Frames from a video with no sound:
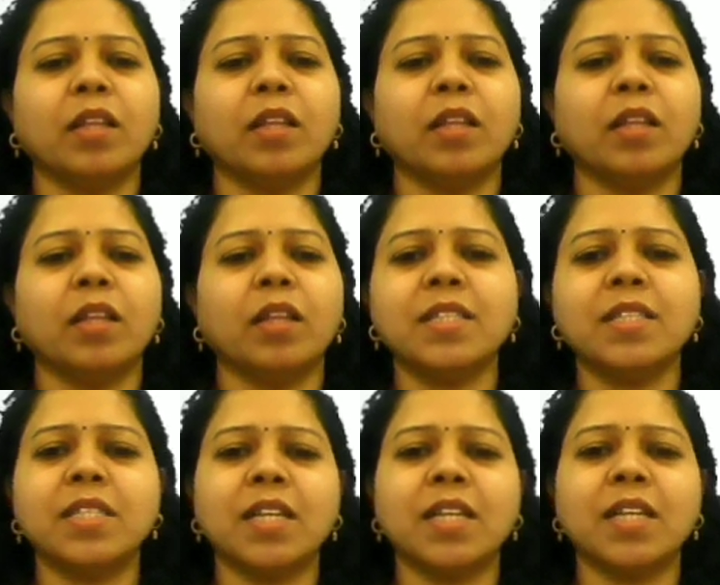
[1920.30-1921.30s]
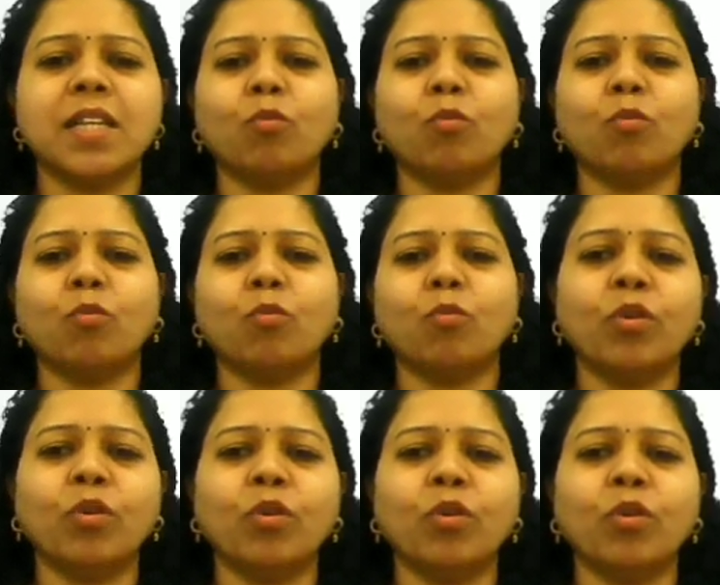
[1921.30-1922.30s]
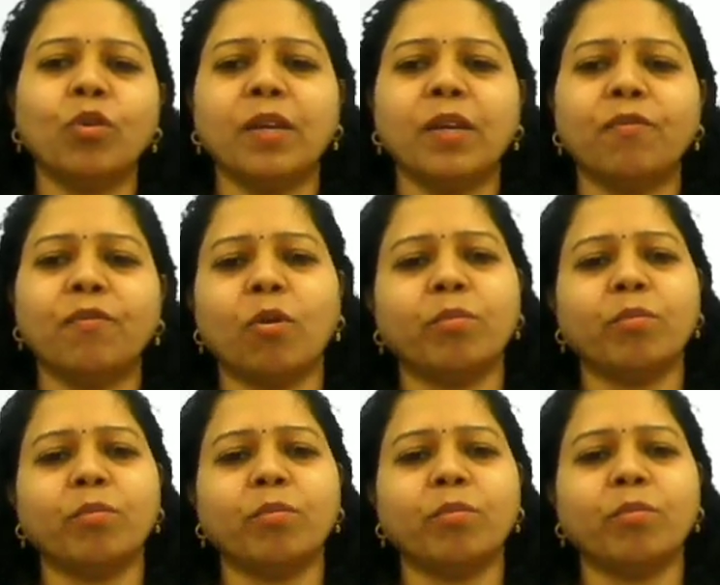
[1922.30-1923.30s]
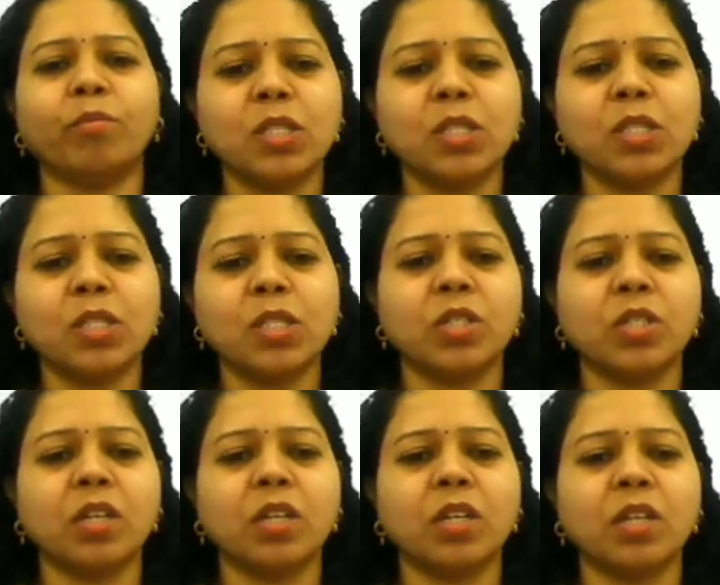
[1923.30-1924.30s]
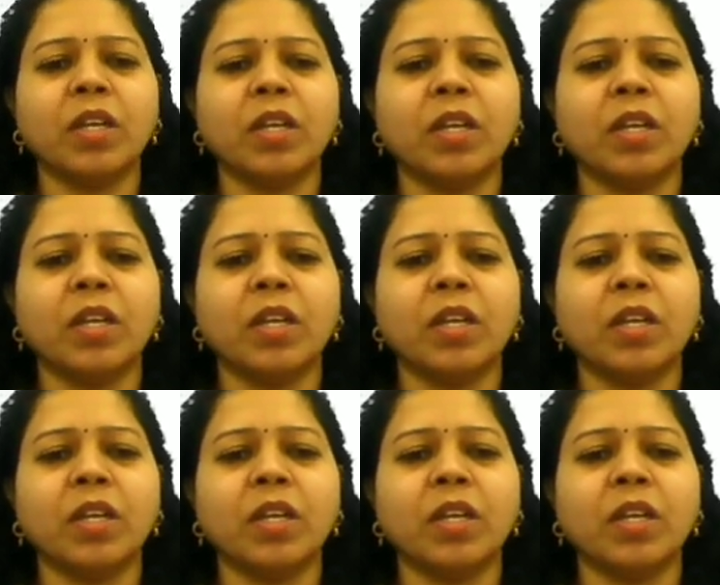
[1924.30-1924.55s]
The particles start moving more freely from their fixed position.